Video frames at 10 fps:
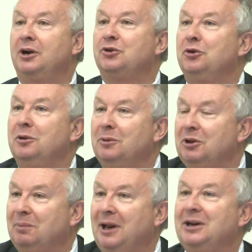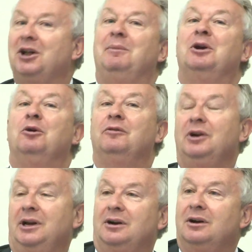I drew them in the plane coming
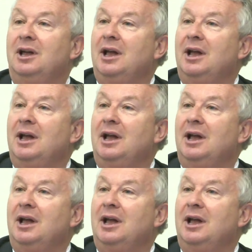over here,